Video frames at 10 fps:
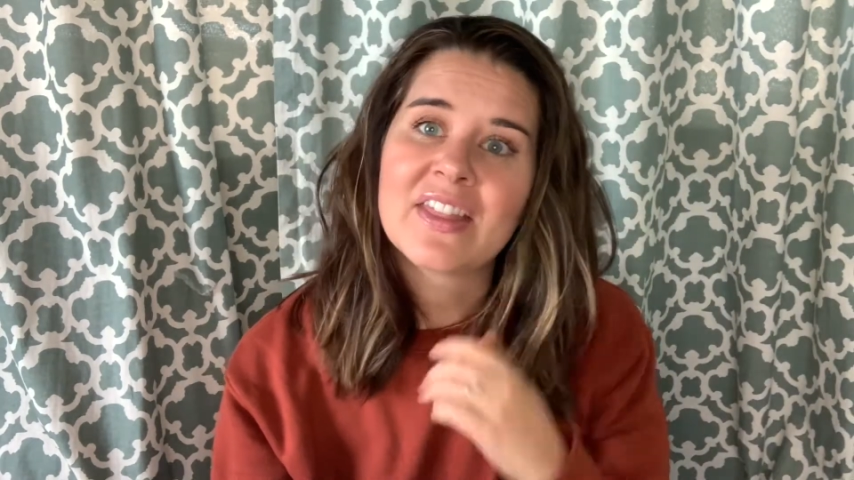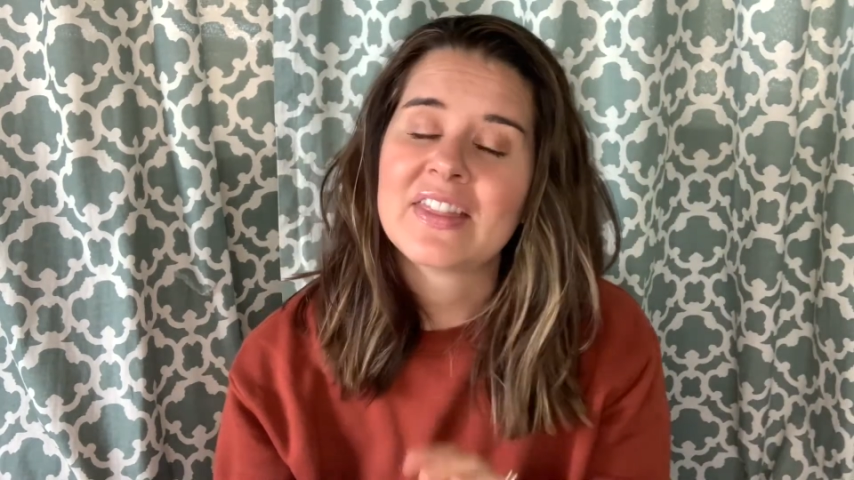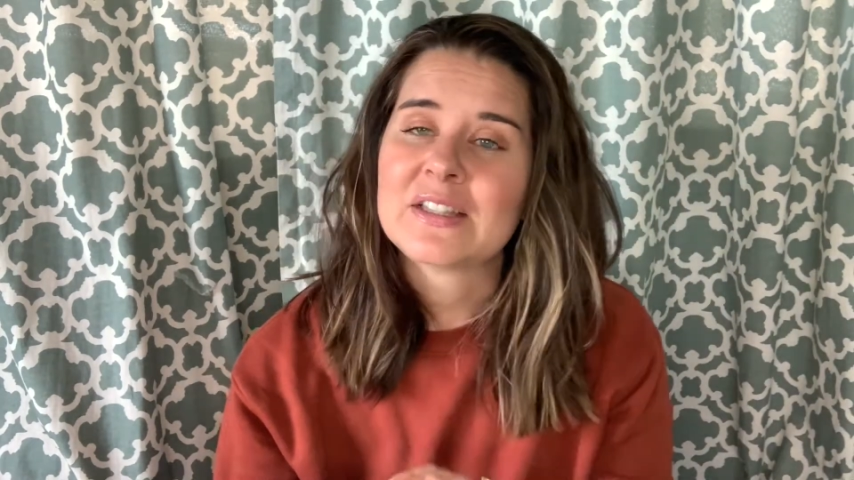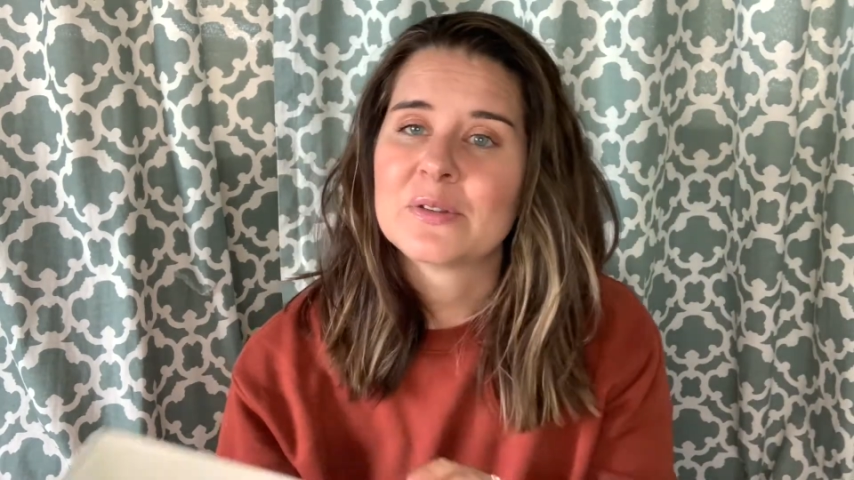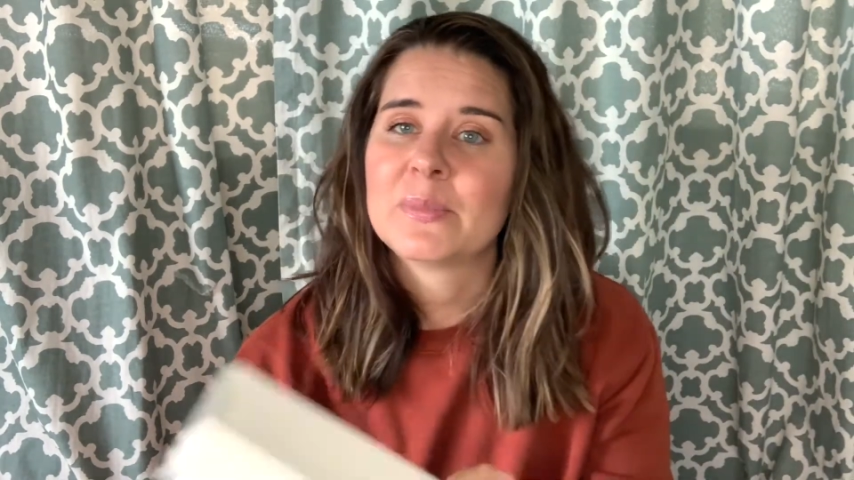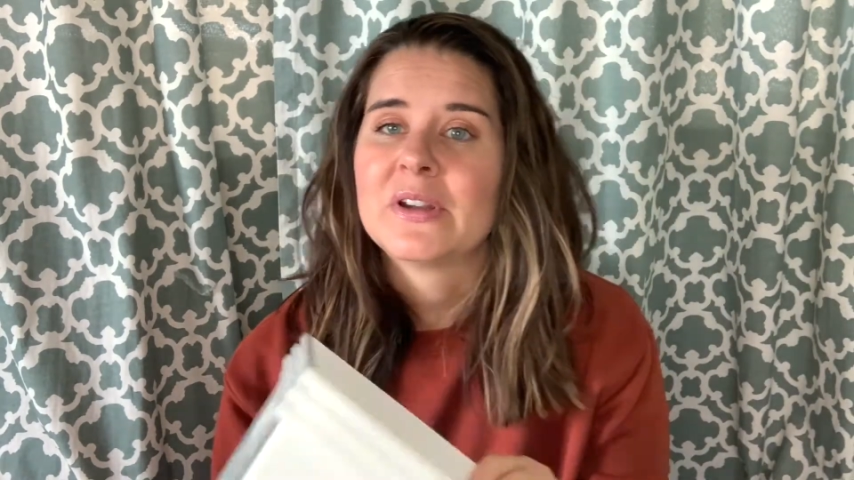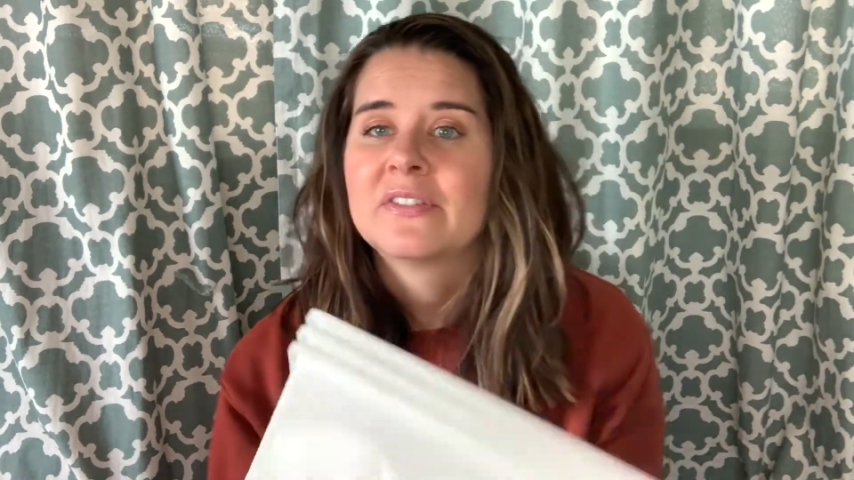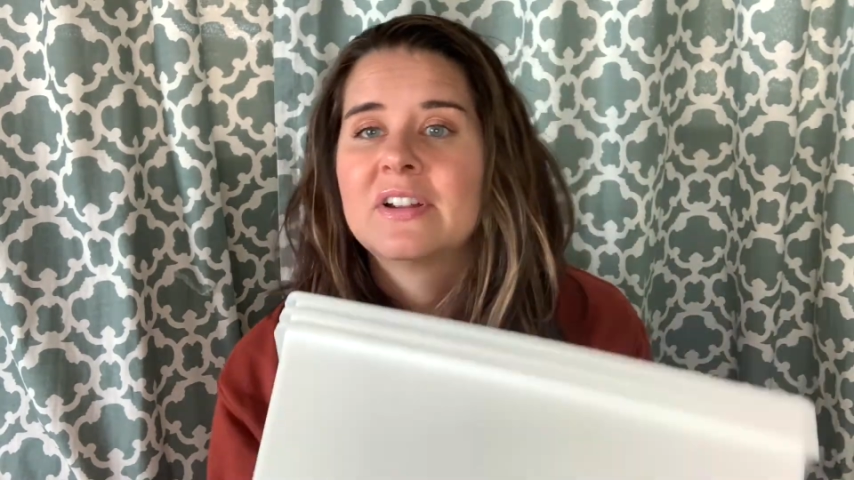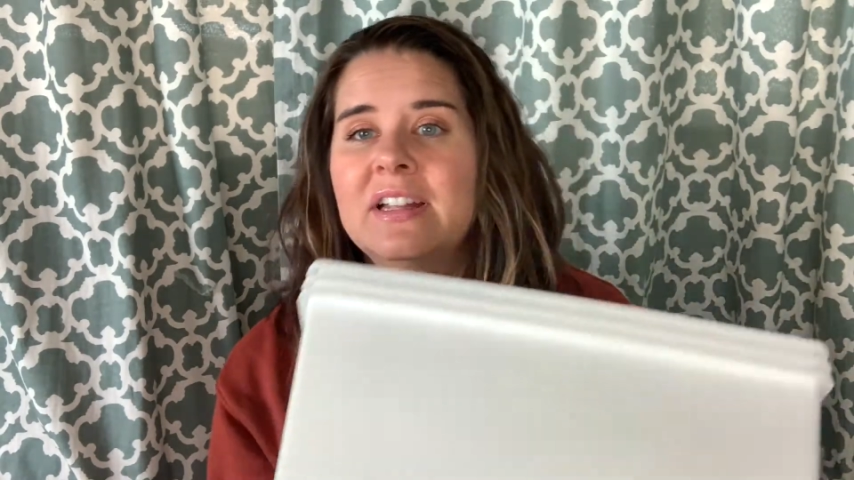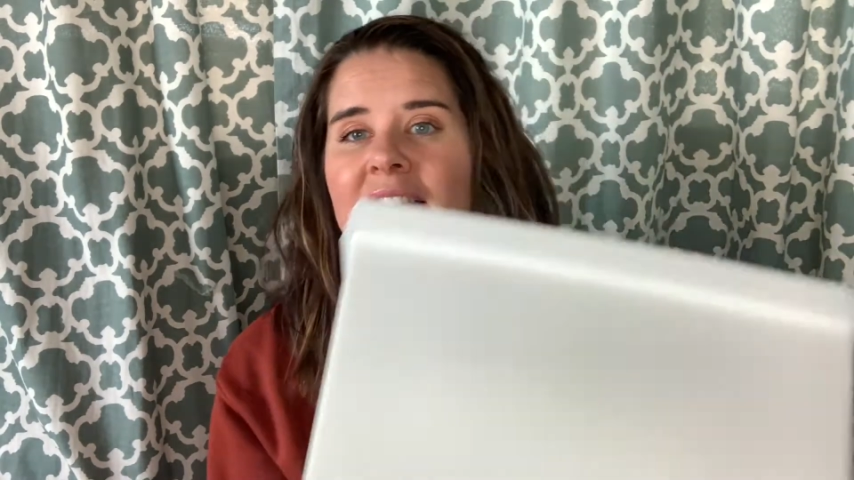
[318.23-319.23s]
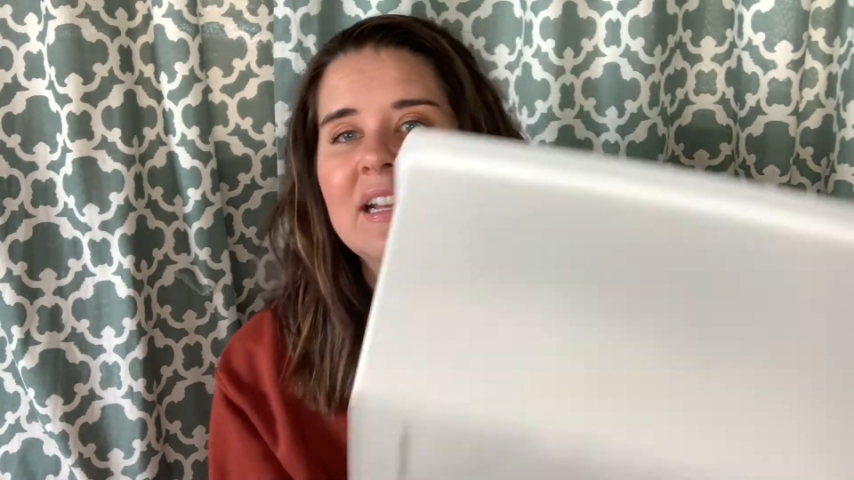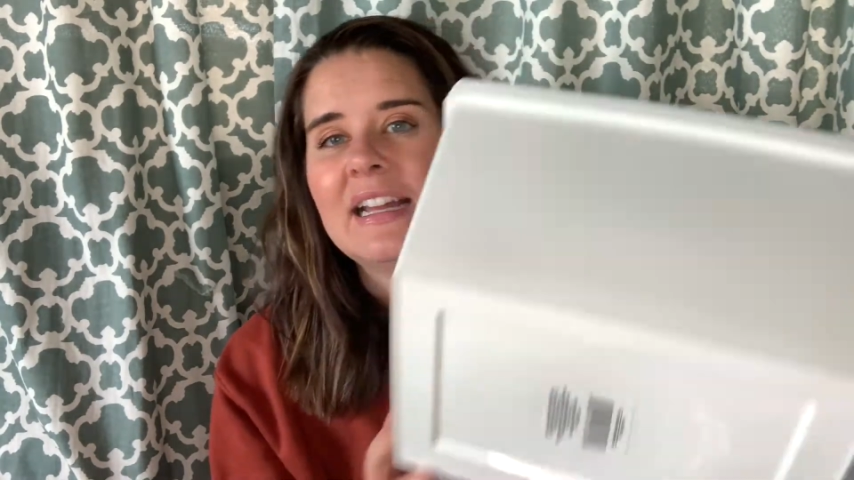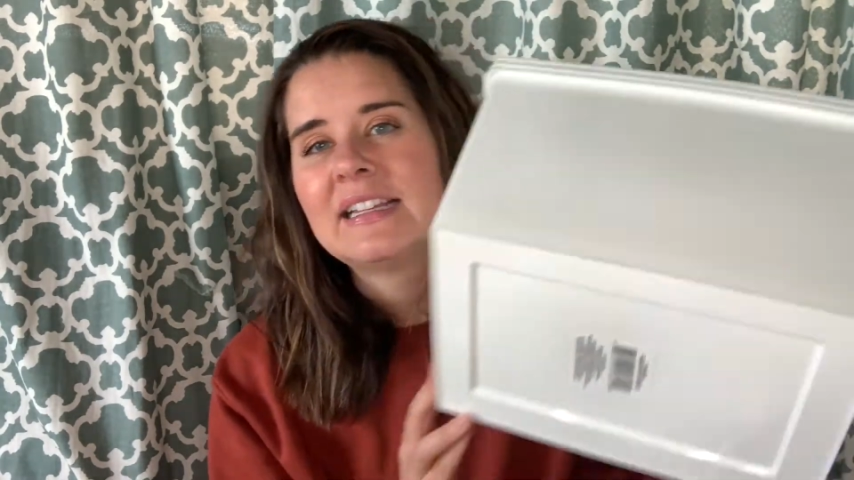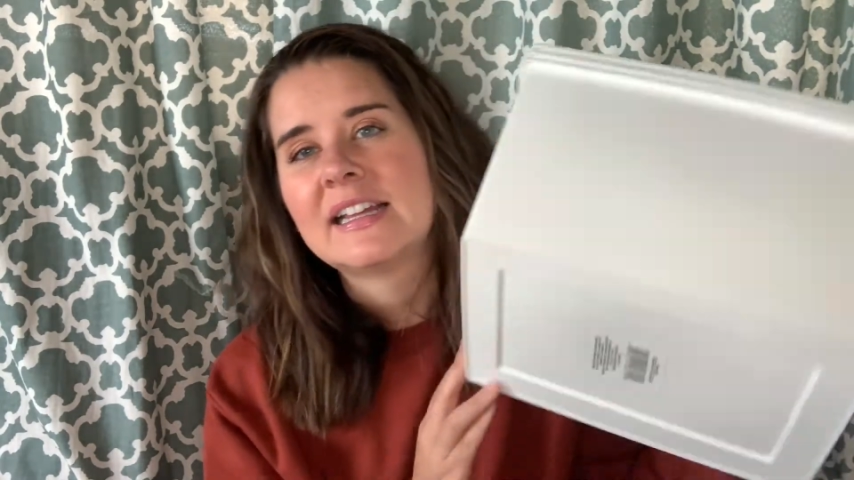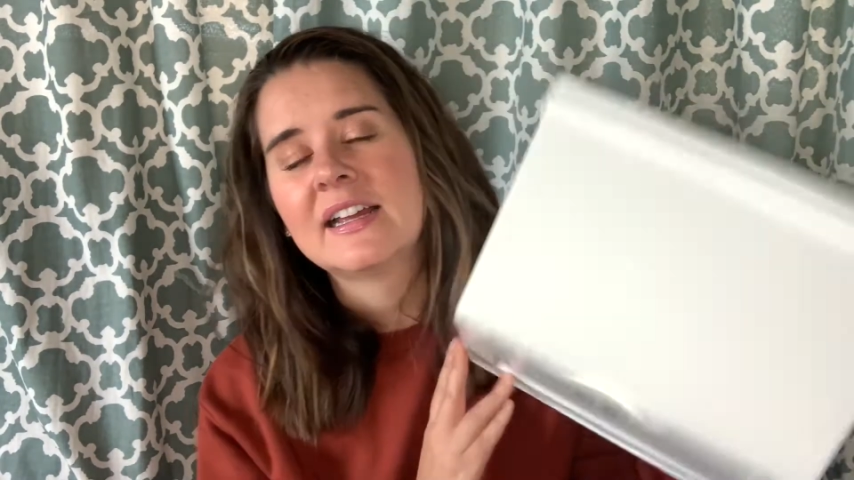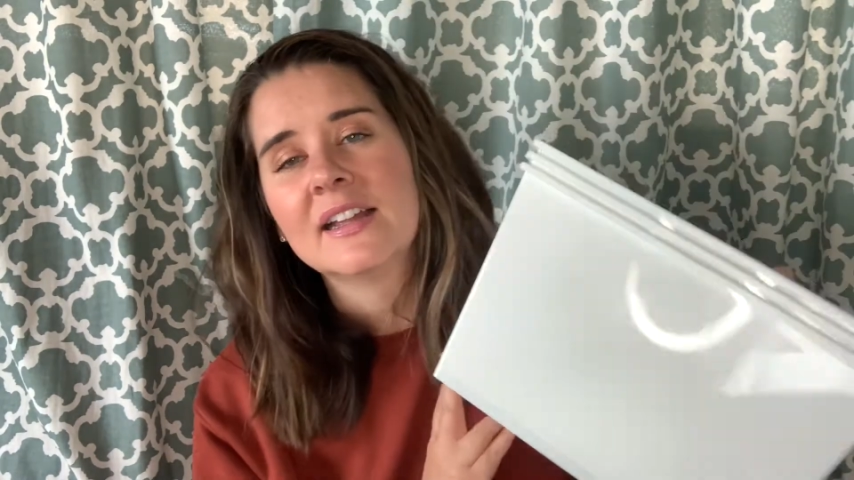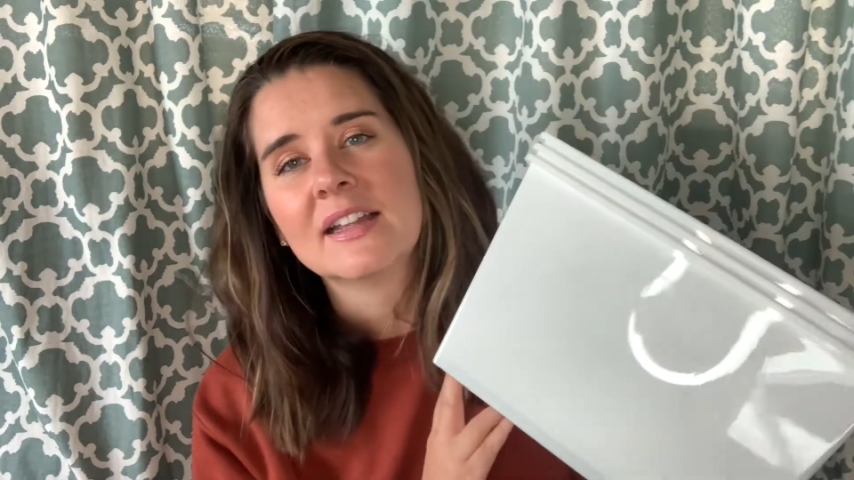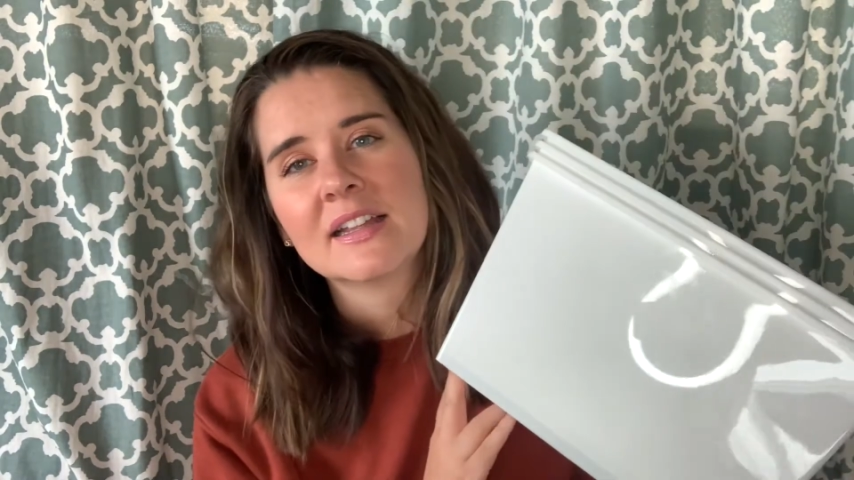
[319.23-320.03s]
that this would be a really good idea